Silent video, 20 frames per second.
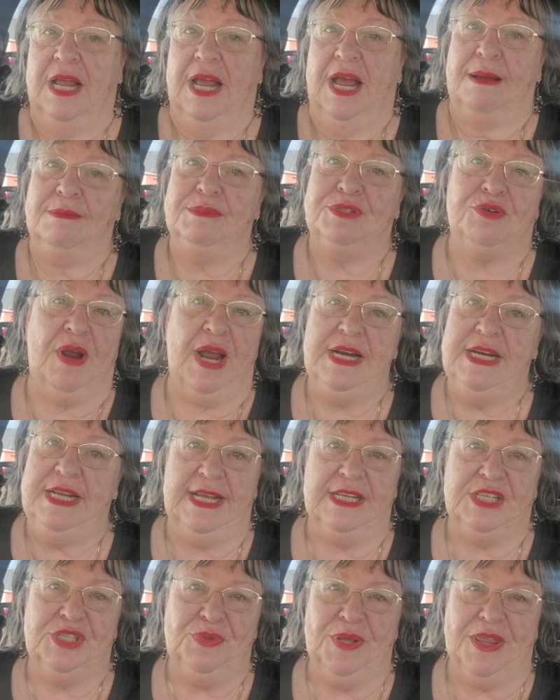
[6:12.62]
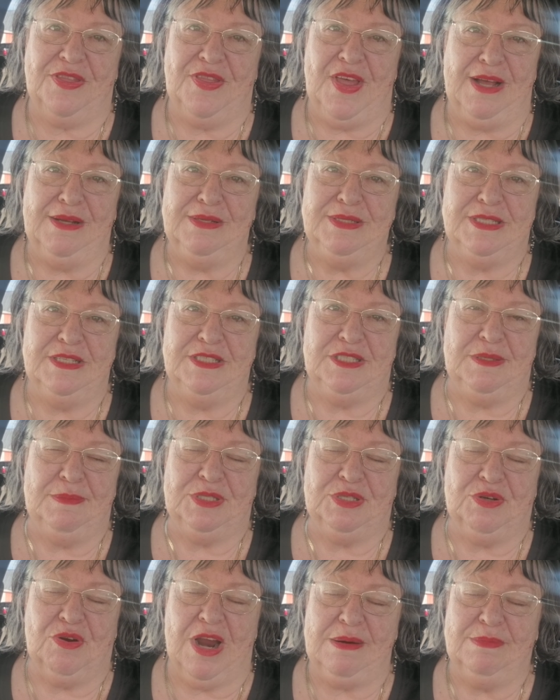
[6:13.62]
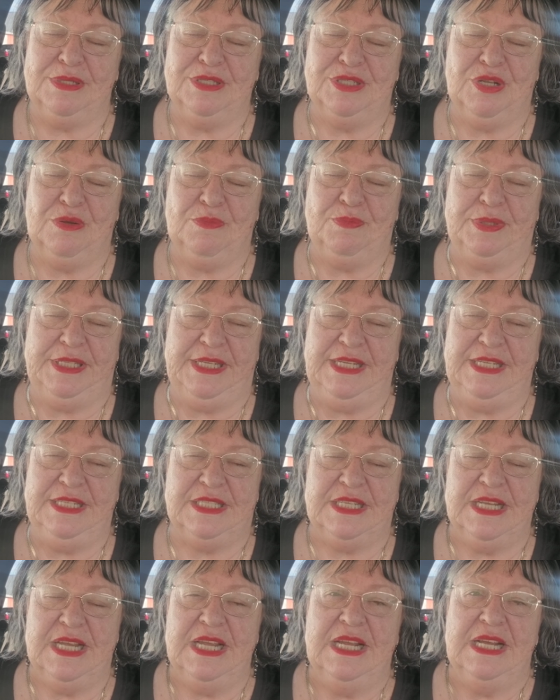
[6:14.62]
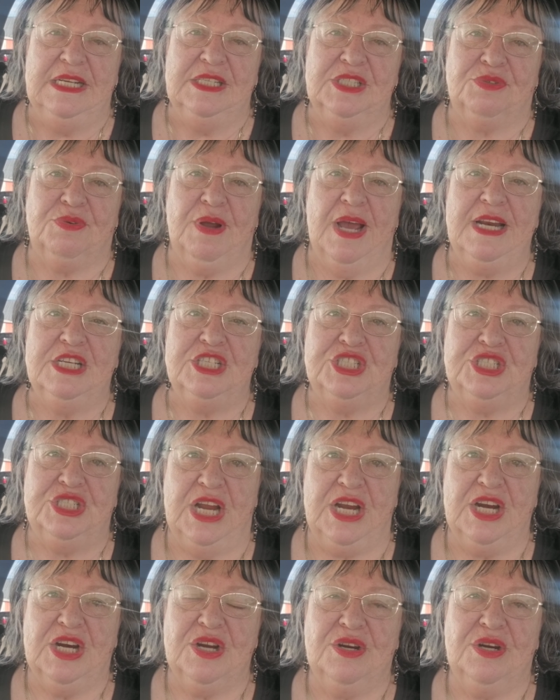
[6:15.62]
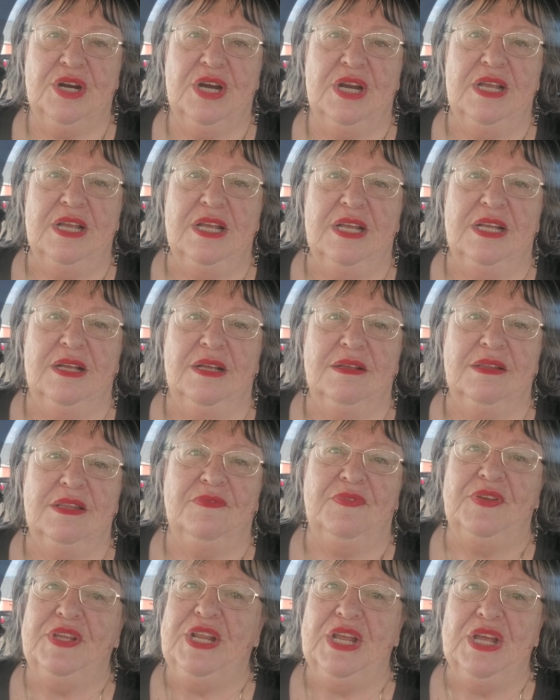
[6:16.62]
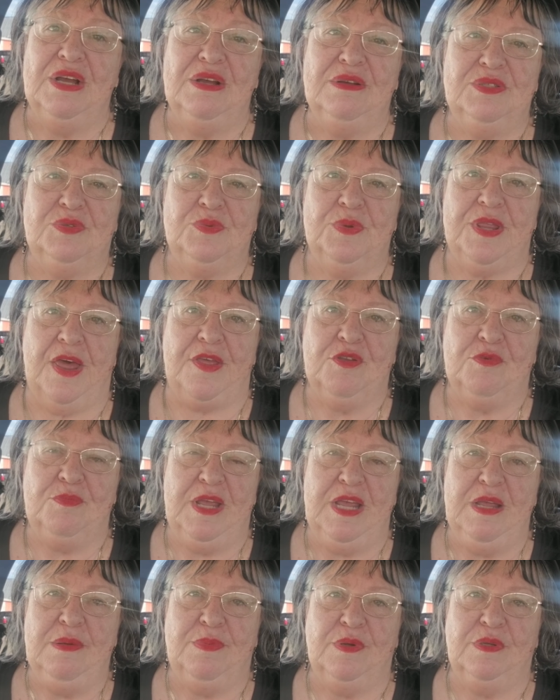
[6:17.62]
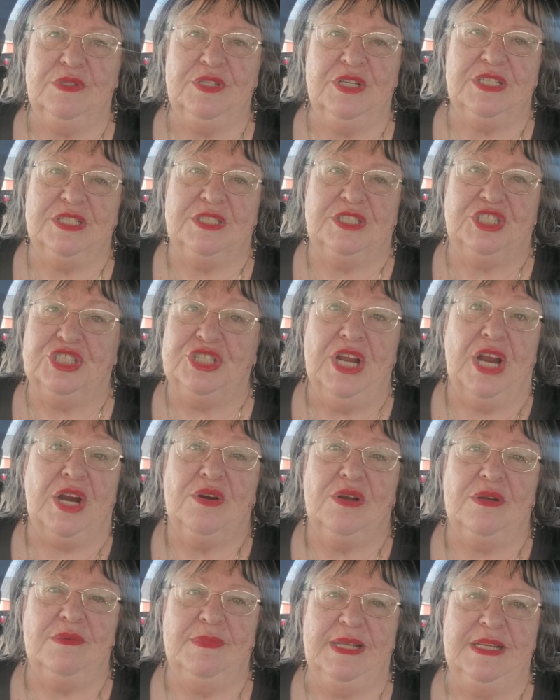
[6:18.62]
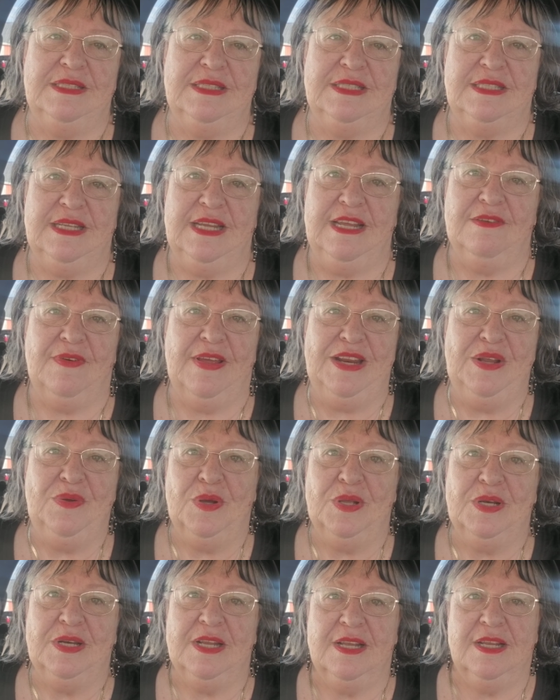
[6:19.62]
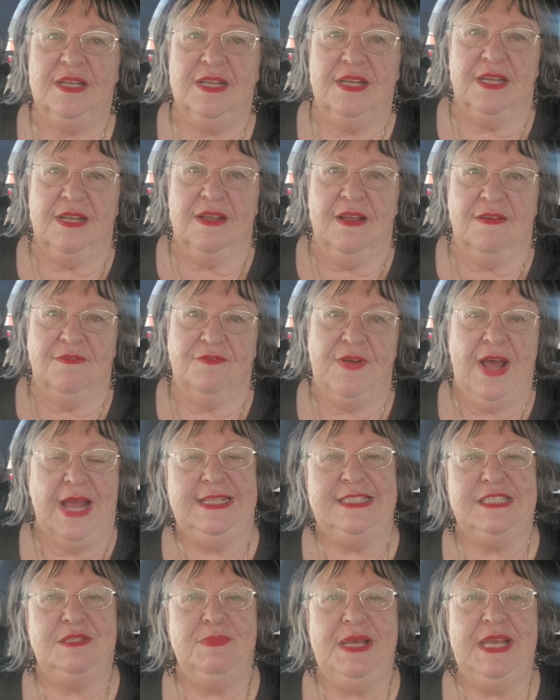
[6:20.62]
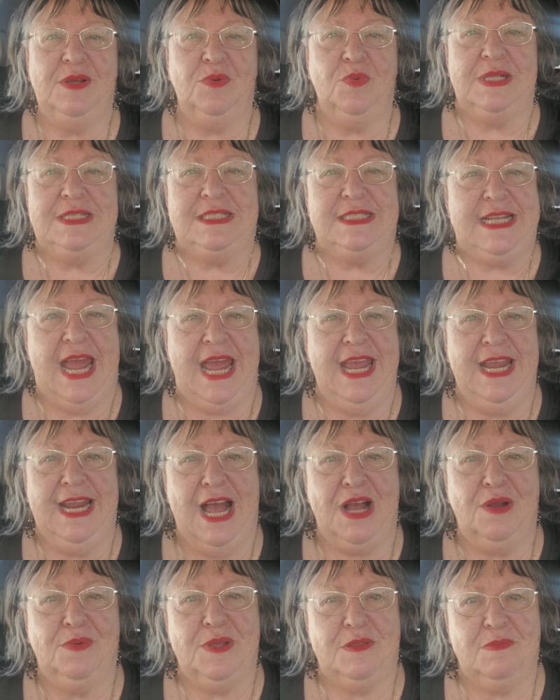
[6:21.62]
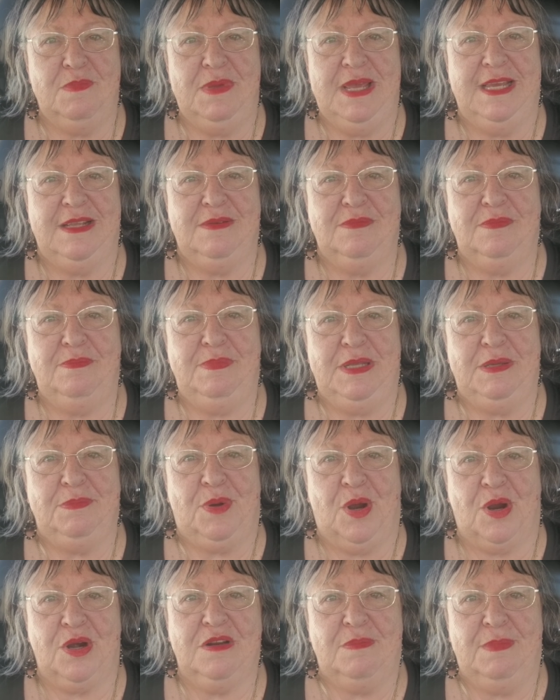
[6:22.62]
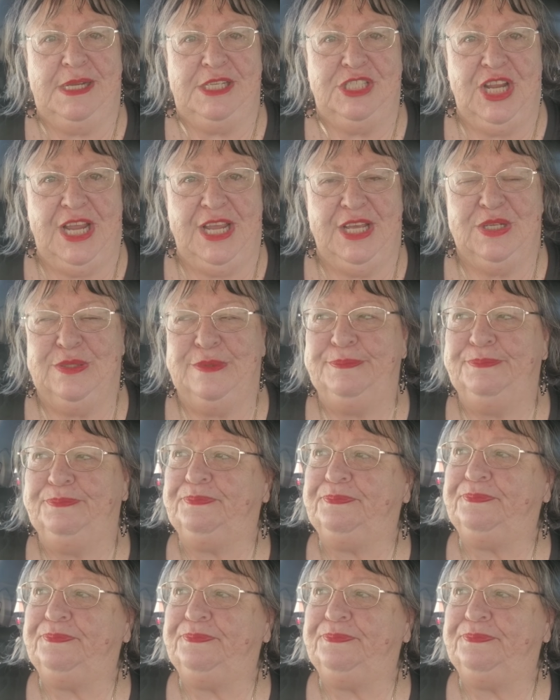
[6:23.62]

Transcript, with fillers: I'm trying to get to a thousand subscribers, so please try to share the videos with other people. Just share them and see if anyone finds me and wants to hang out with me and be a part of my channel.